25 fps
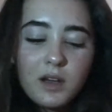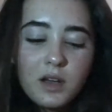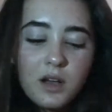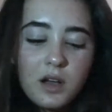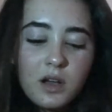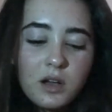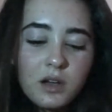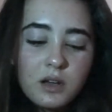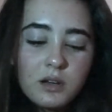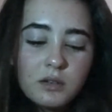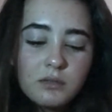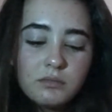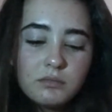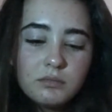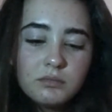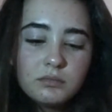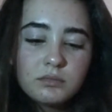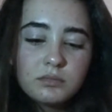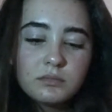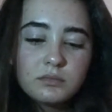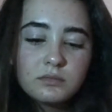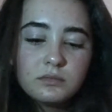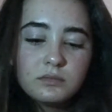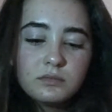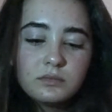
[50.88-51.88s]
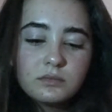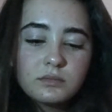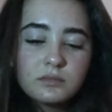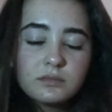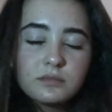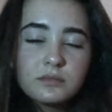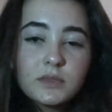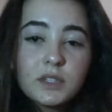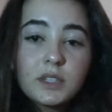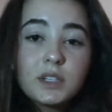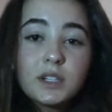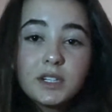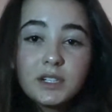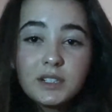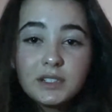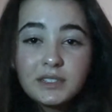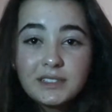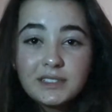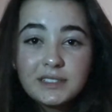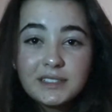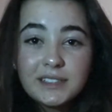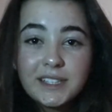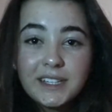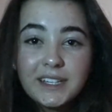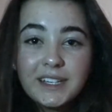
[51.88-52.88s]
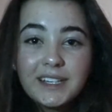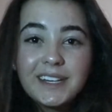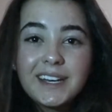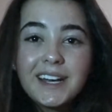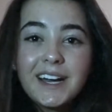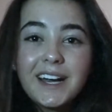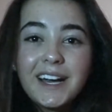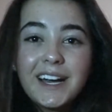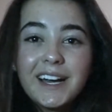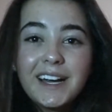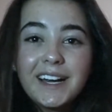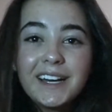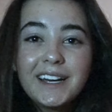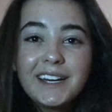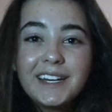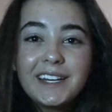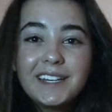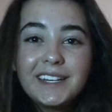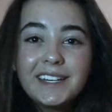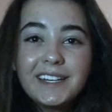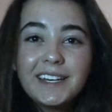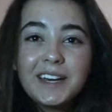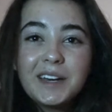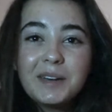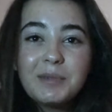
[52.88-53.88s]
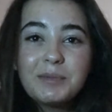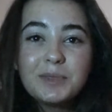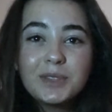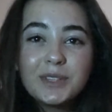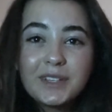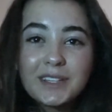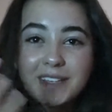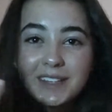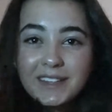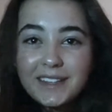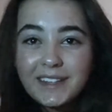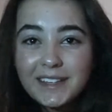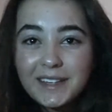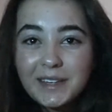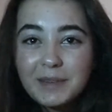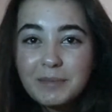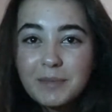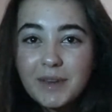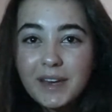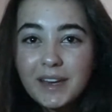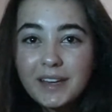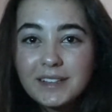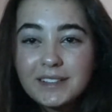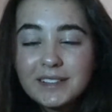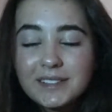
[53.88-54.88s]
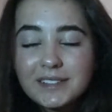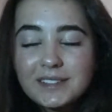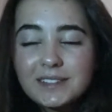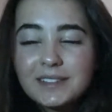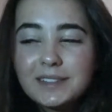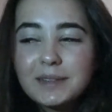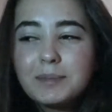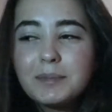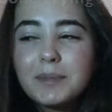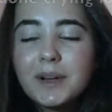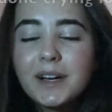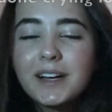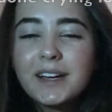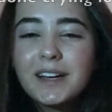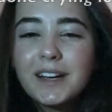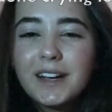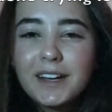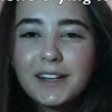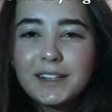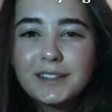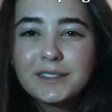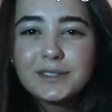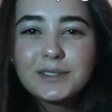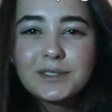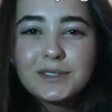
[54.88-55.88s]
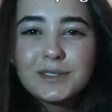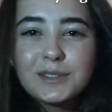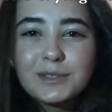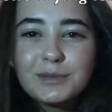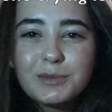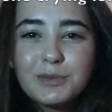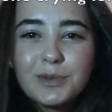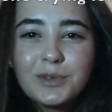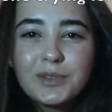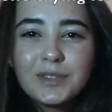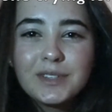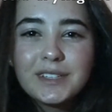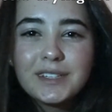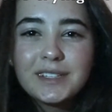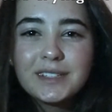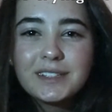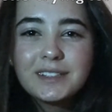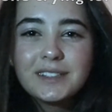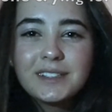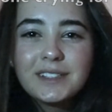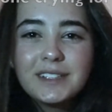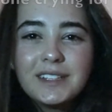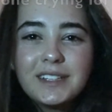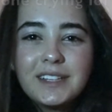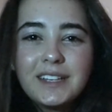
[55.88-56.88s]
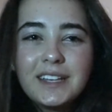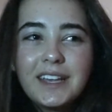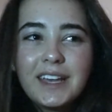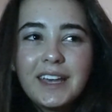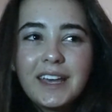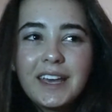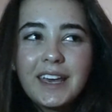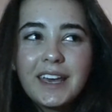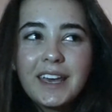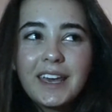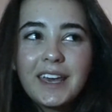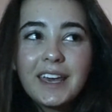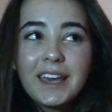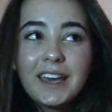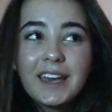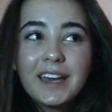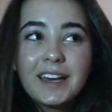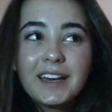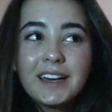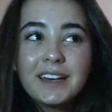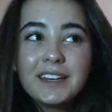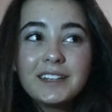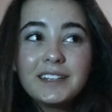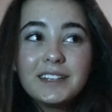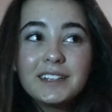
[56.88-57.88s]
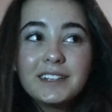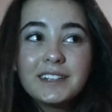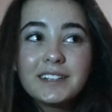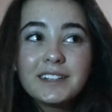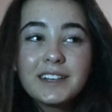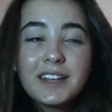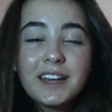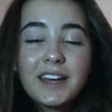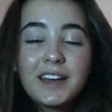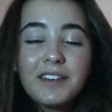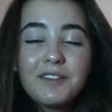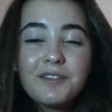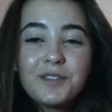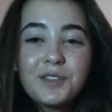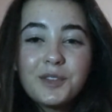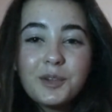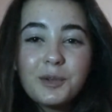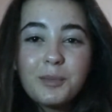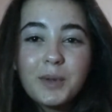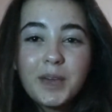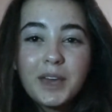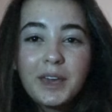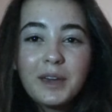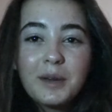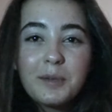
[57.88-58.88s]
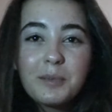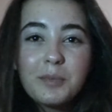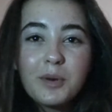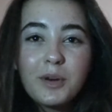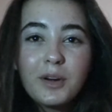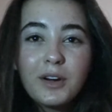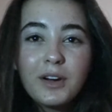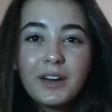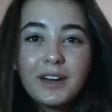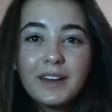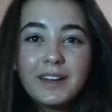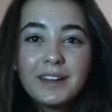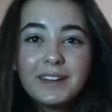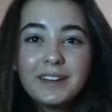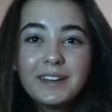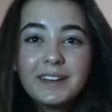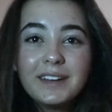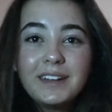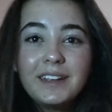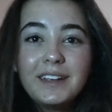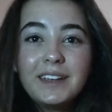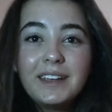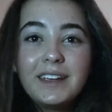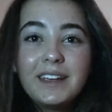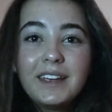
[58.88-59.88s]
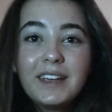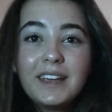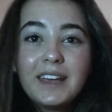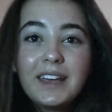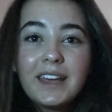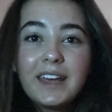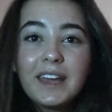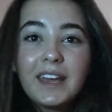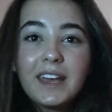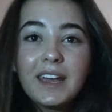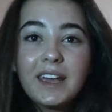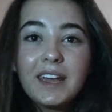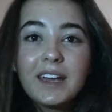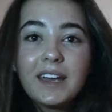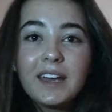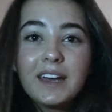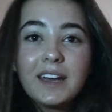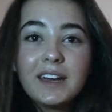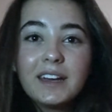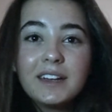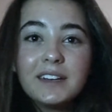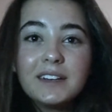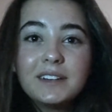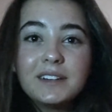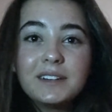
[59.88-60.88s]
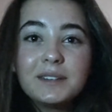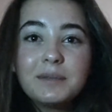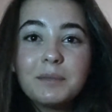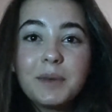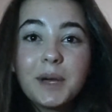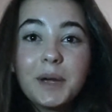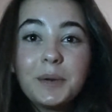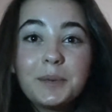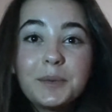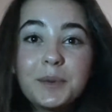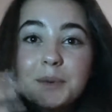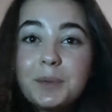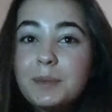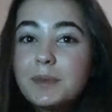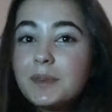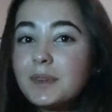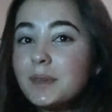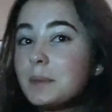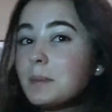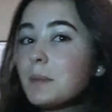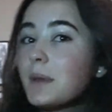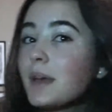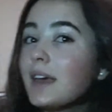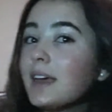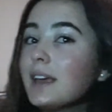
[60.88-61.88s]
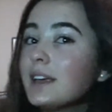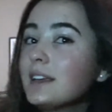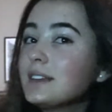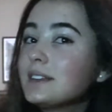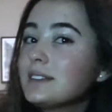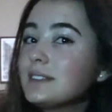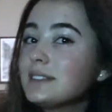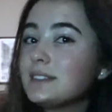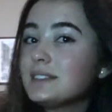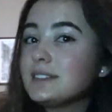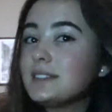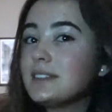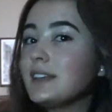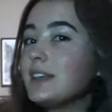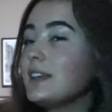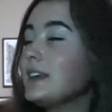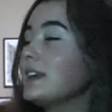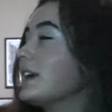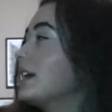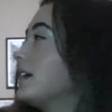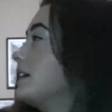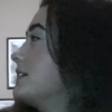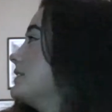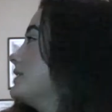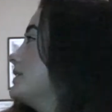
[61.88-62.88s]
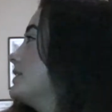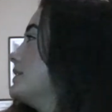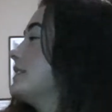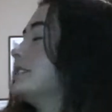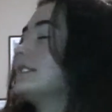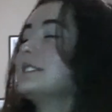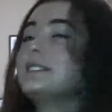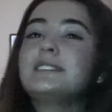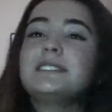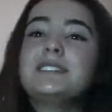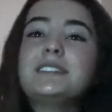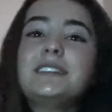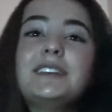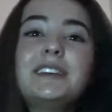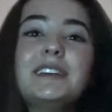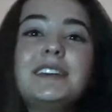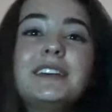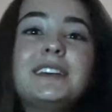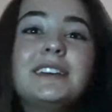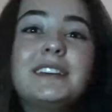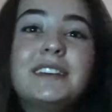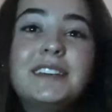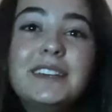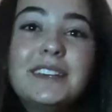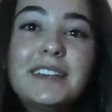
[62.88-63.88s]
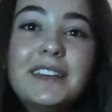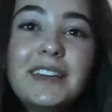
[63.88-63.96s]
Currently, I am looking like a mess. My eyes are swollen and I have no makeup on, and my room is a mess, as you can see,